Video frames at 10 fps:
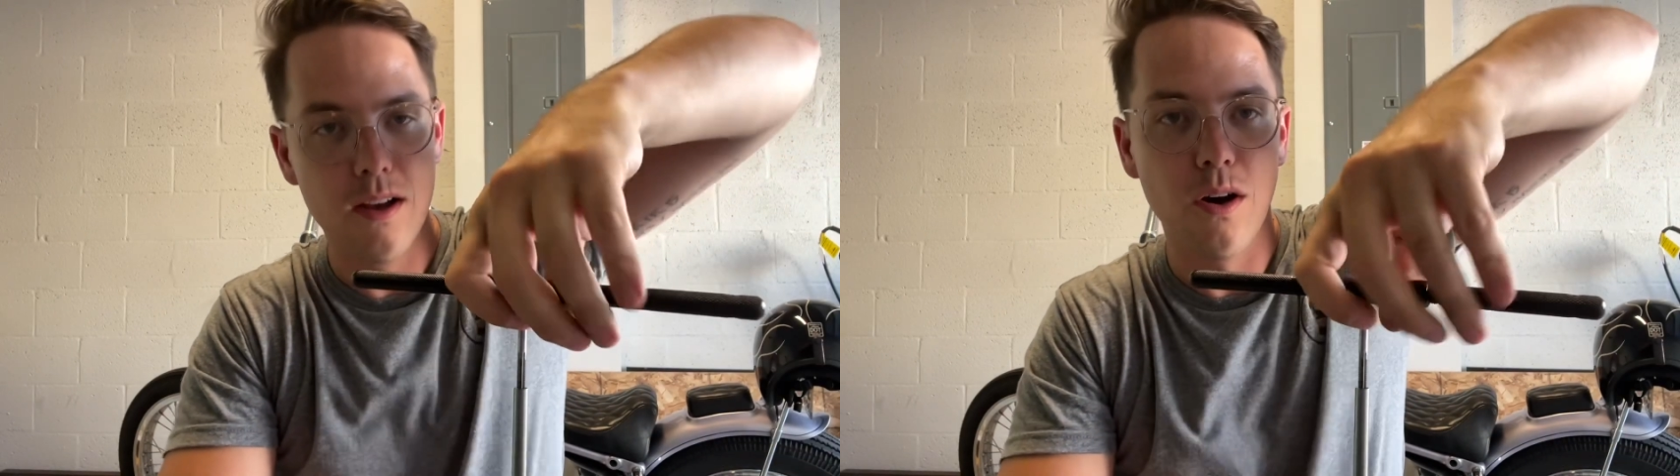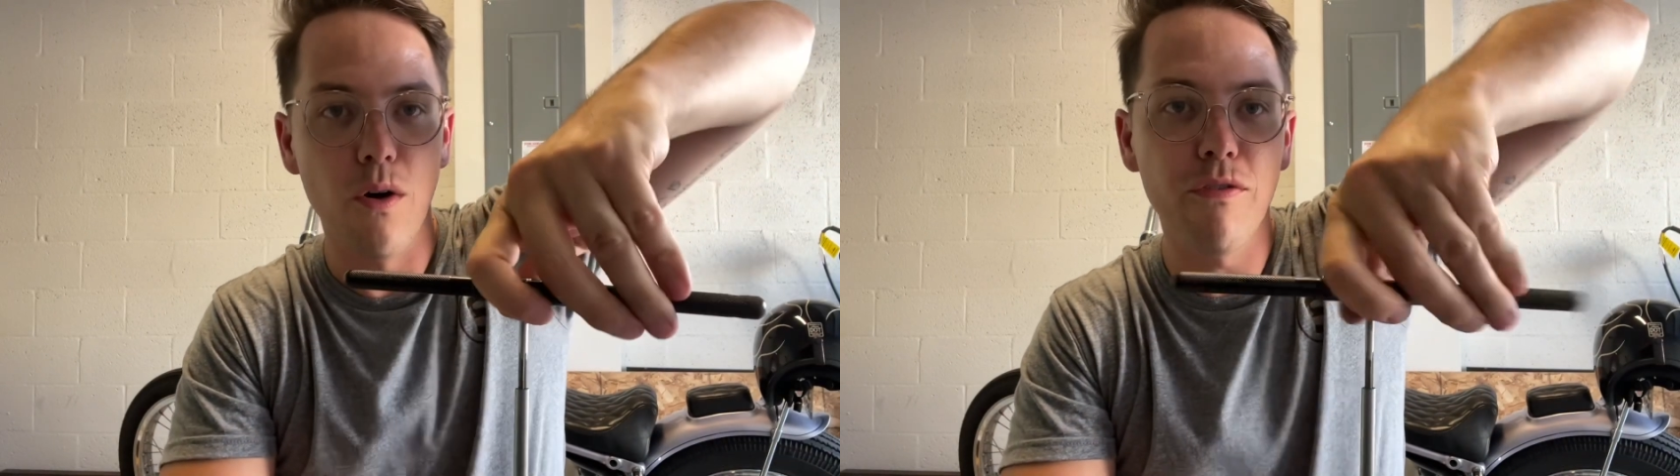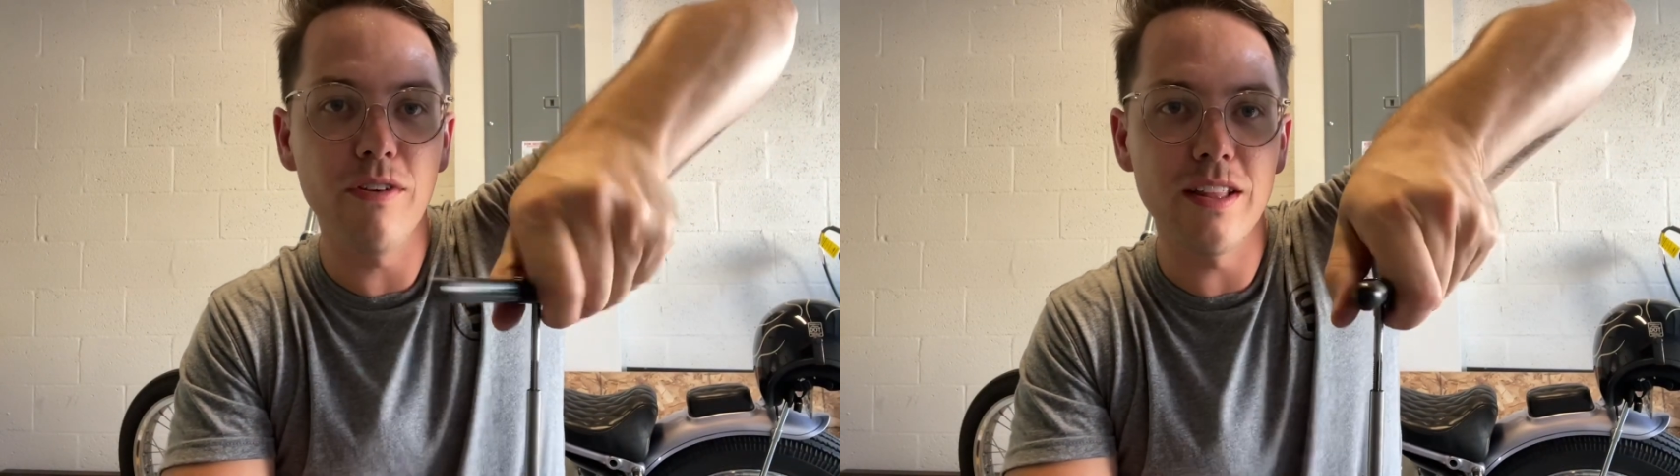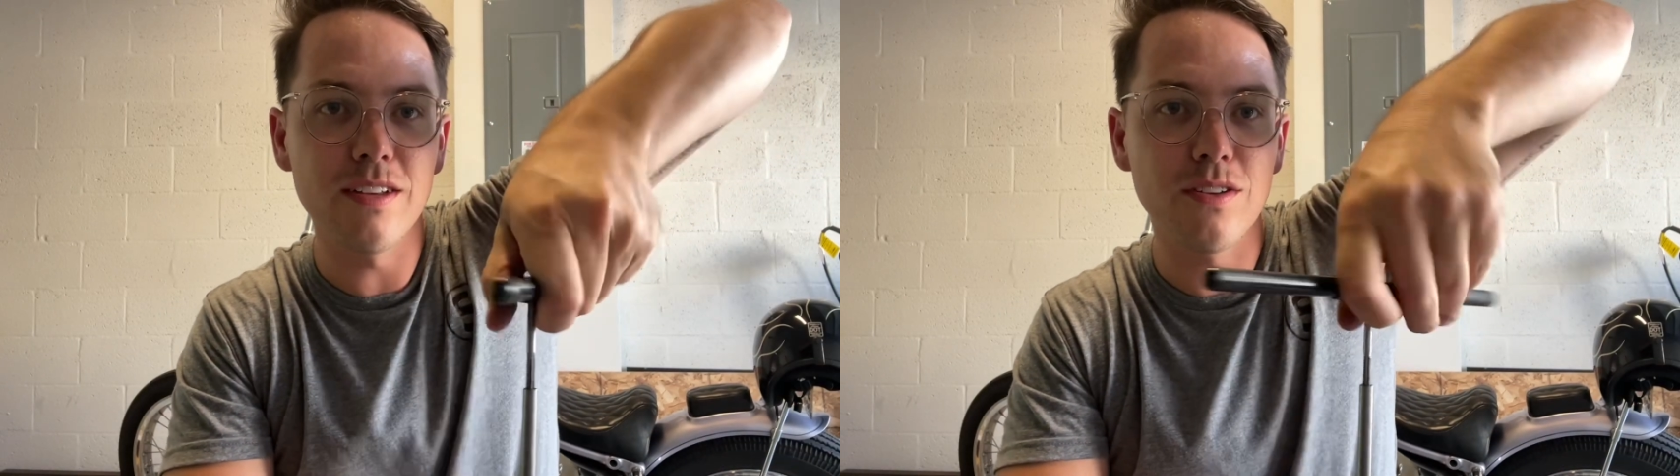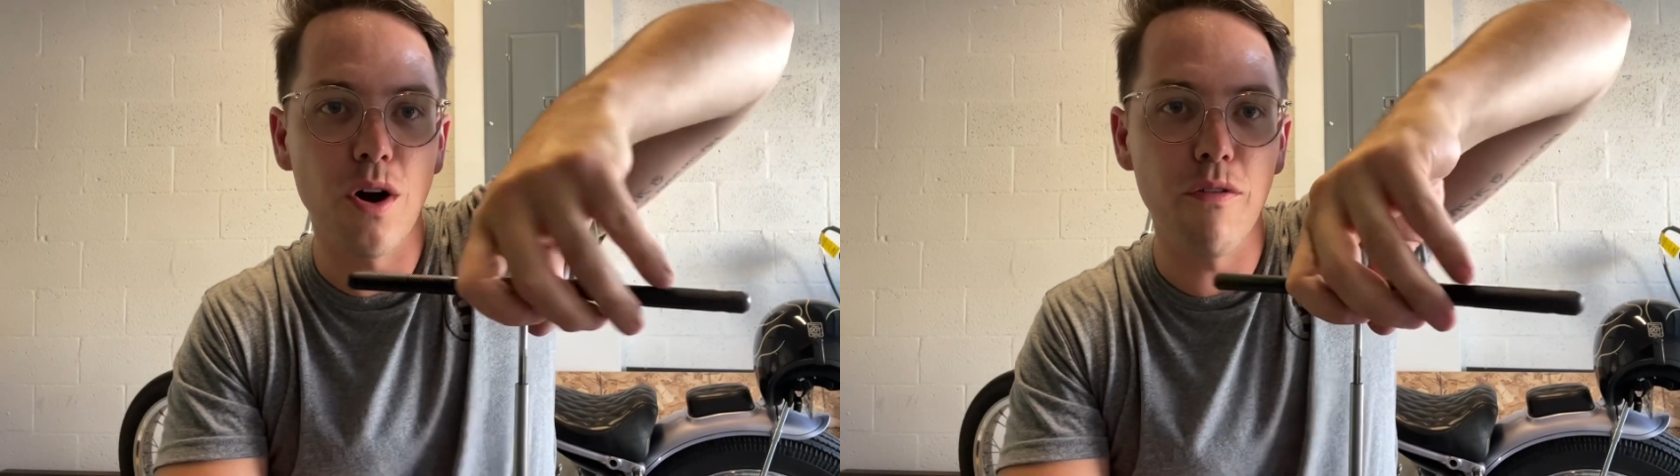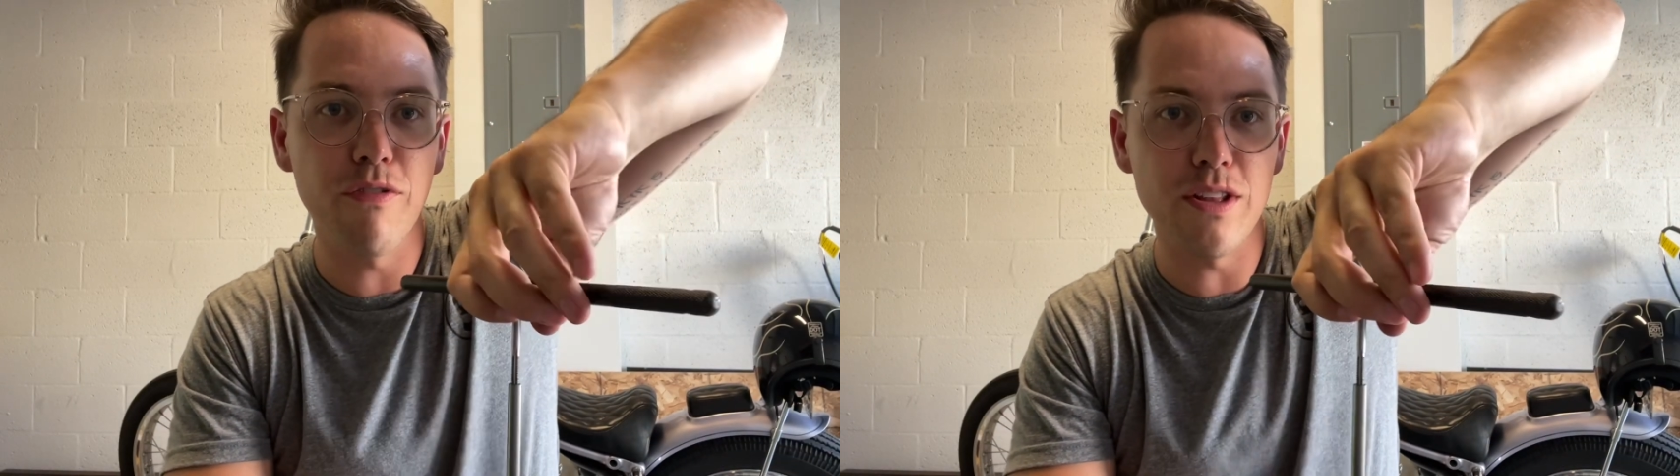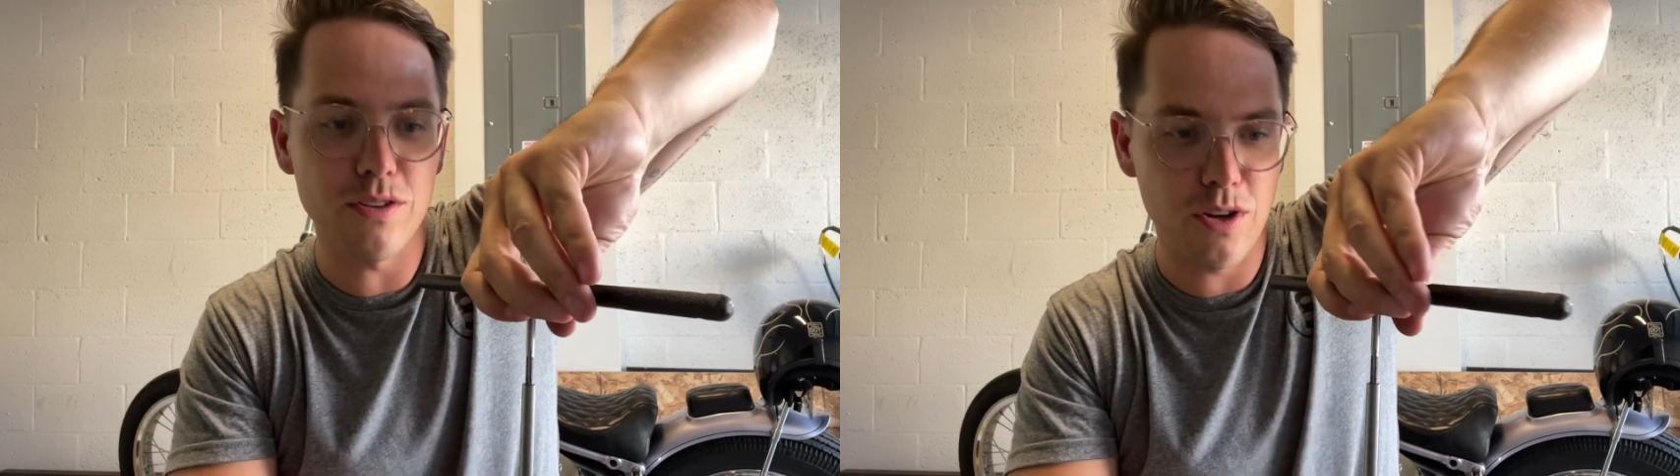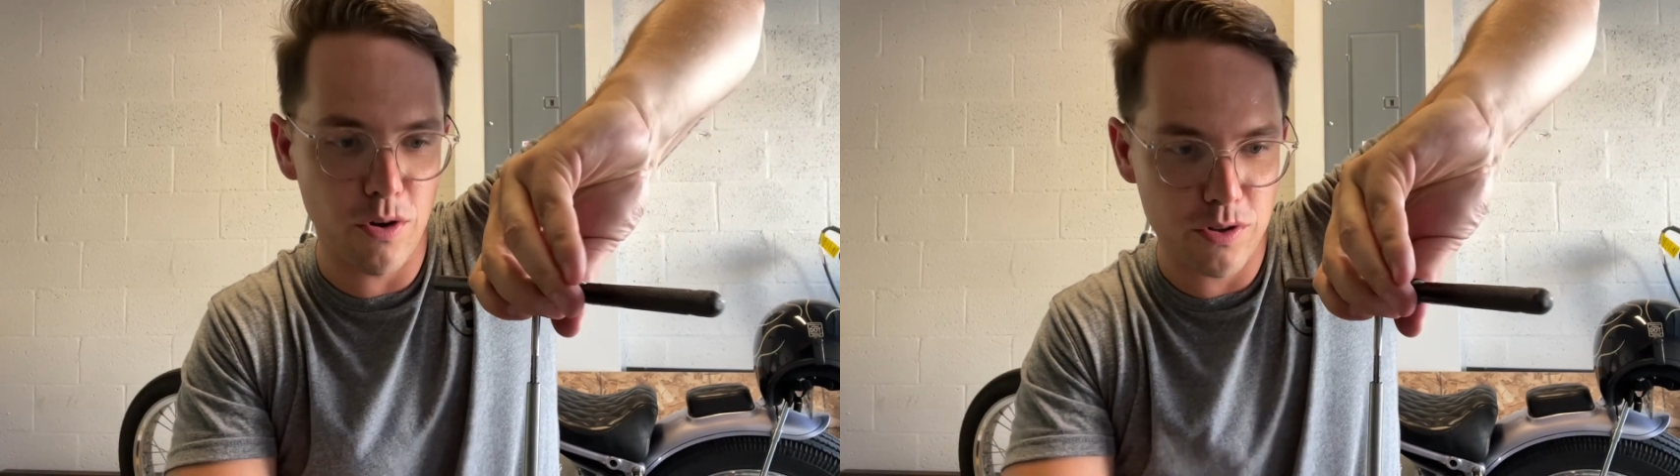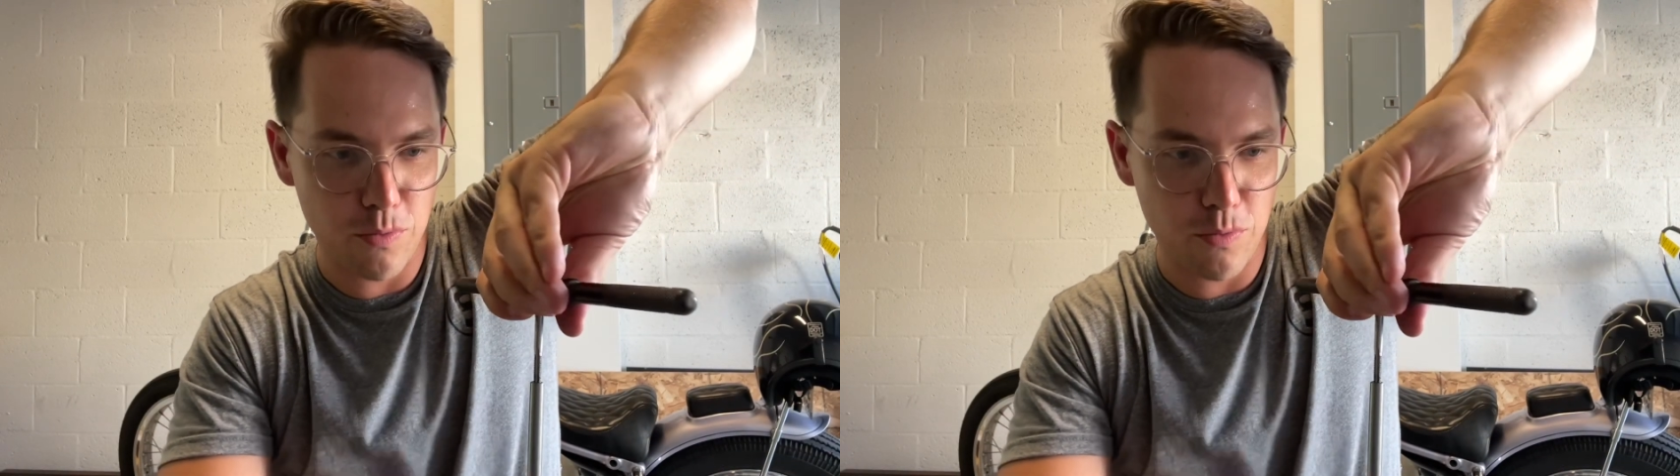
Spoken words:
hopefully this goes